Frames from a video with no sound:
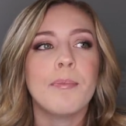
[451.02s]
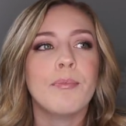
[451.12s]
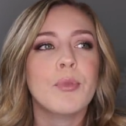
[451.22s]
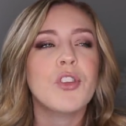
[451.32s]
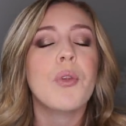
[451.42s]

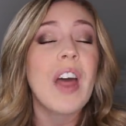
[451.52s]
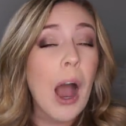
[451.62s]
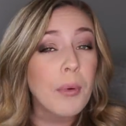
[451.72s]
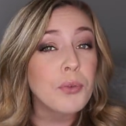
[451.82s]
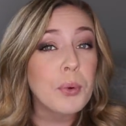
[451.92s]
So that
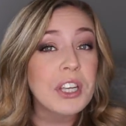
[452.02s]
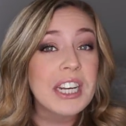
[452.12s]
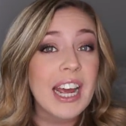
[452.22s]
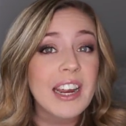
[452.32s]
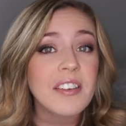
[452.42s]
was really
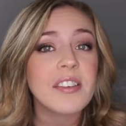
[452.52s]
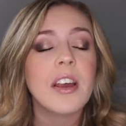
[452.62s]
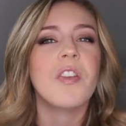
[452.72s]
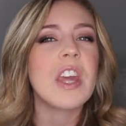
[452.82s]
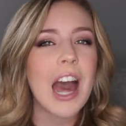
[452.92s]
nice.
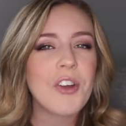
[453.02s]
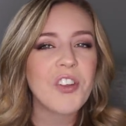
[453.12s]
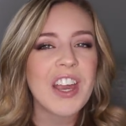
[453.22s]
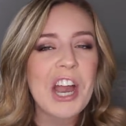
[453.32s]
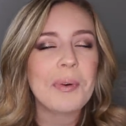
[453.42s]
The other
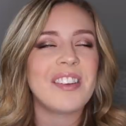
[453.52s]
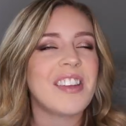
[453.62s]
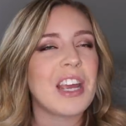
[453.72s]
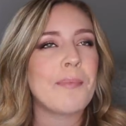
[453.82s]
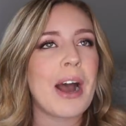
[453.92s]
thing I would
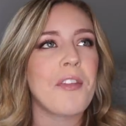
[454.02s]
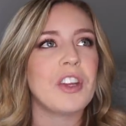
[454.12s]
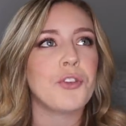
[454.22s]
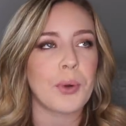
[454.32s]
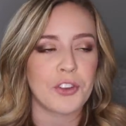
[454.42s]
say about the
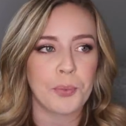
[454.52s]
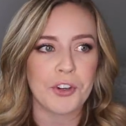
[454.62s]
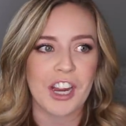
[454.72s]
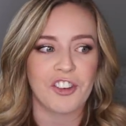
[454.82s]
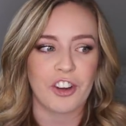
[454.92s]

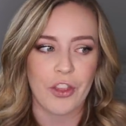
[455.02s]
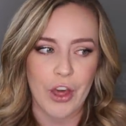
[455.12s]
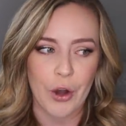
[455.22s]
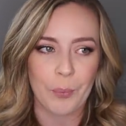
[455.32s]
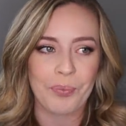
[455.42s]
transportation
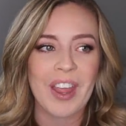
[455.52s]
though,